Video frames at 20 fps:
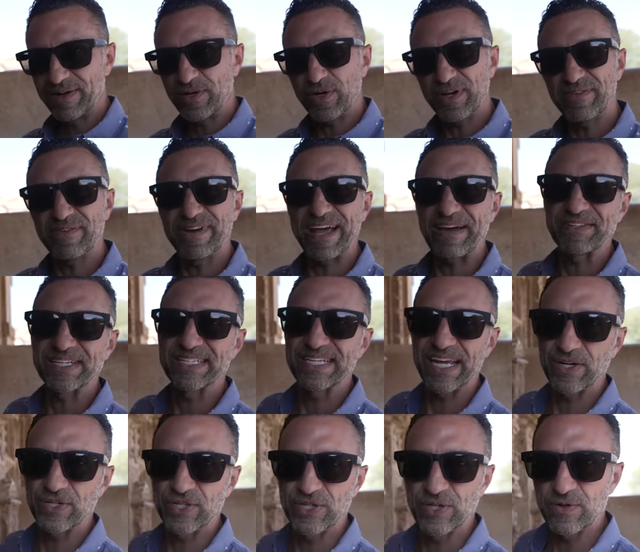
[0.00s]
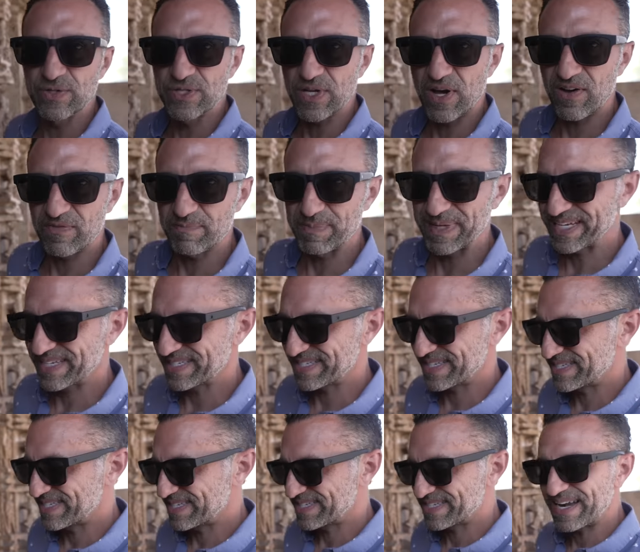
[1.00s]
I don't even have to take shoes off because
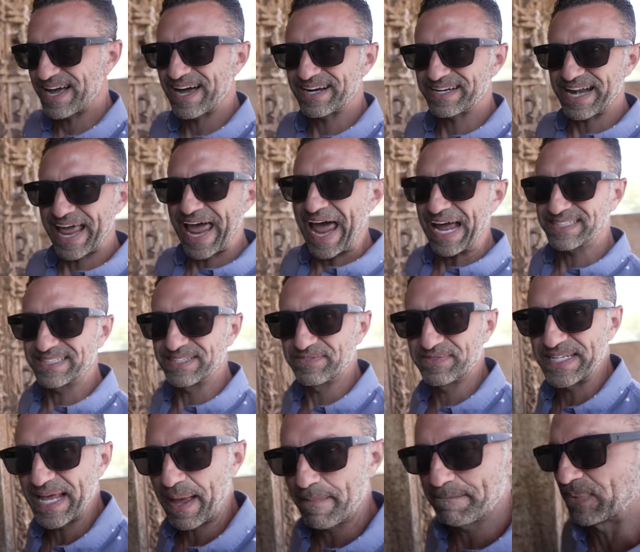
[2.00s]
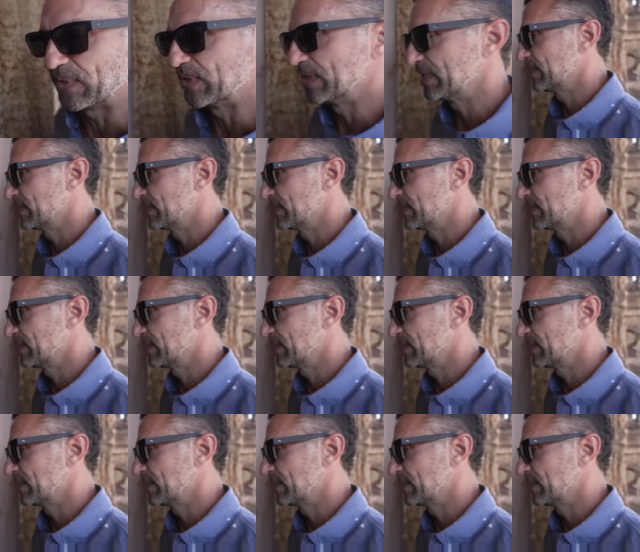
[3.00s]
this is not an active temple.